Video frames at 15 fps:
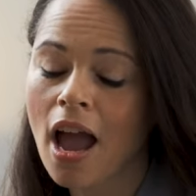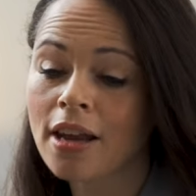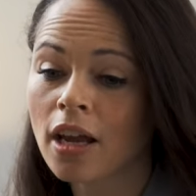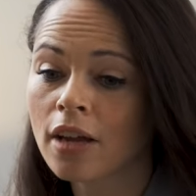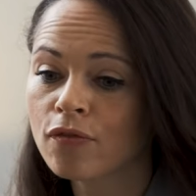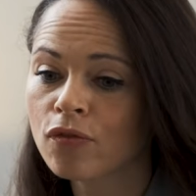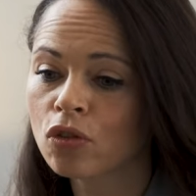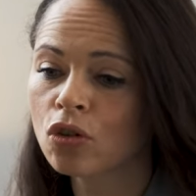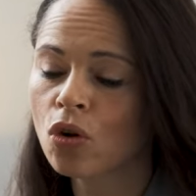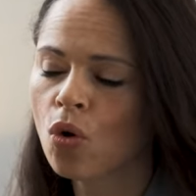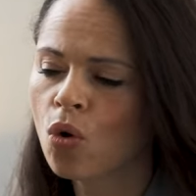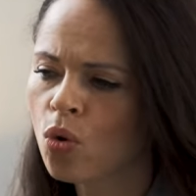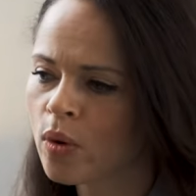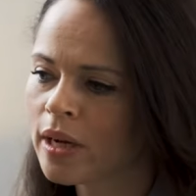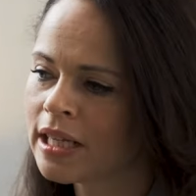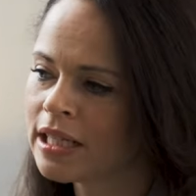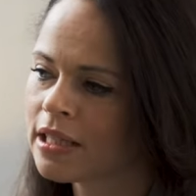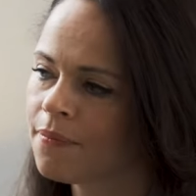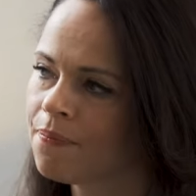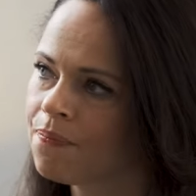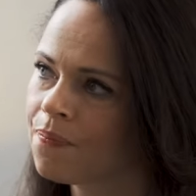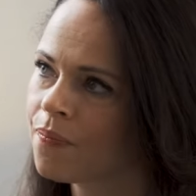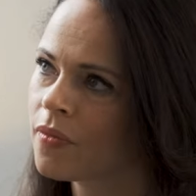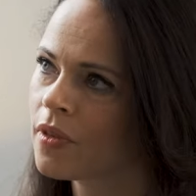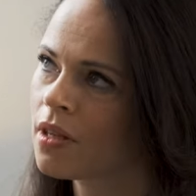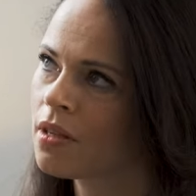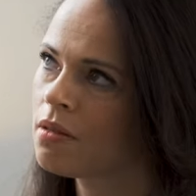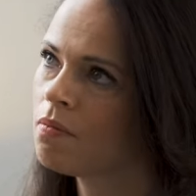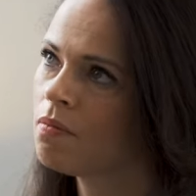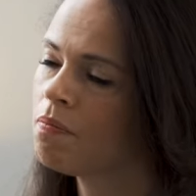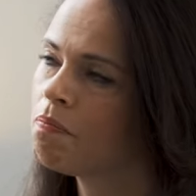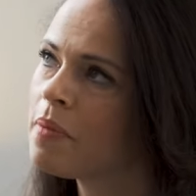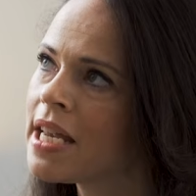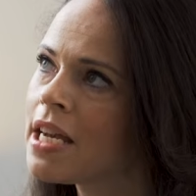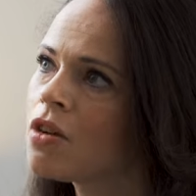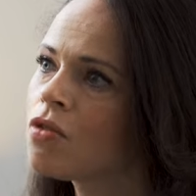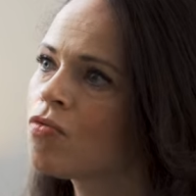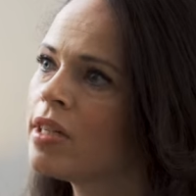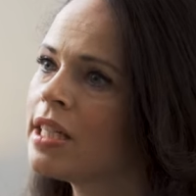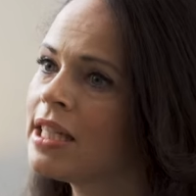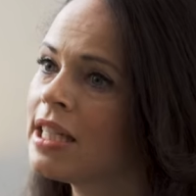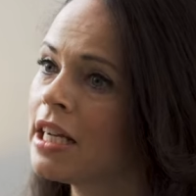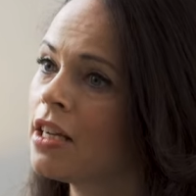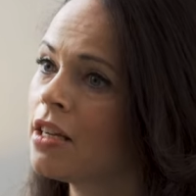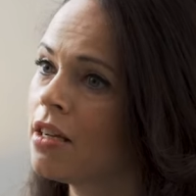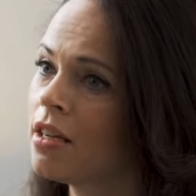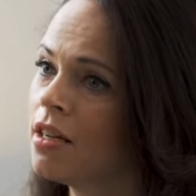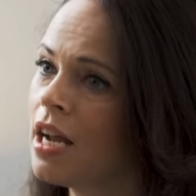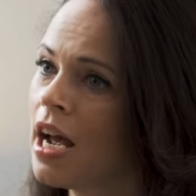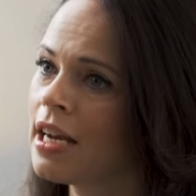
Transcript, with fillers: And I've always been resilient